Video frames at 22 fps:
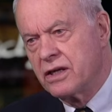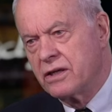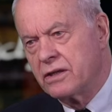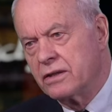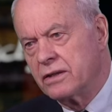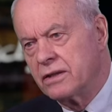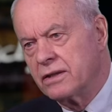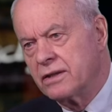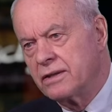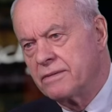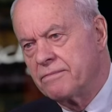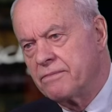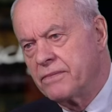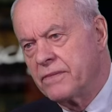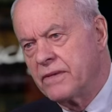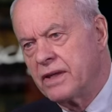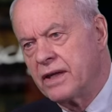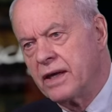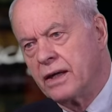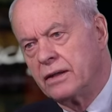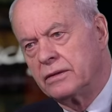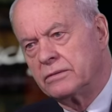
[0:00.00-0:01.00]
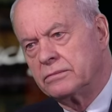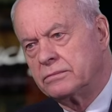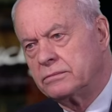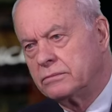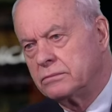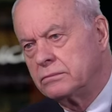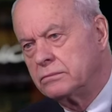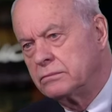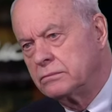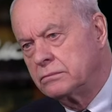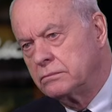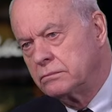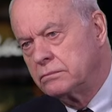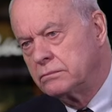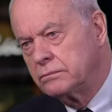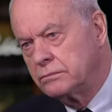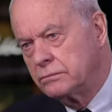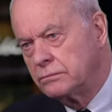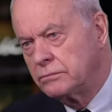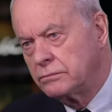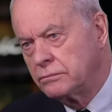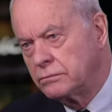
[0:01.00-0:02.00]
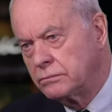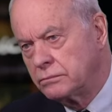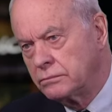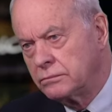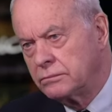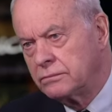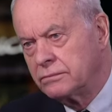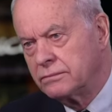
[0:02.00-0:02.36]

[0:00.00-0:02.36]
so. all in there. Yeah. Mm. That's the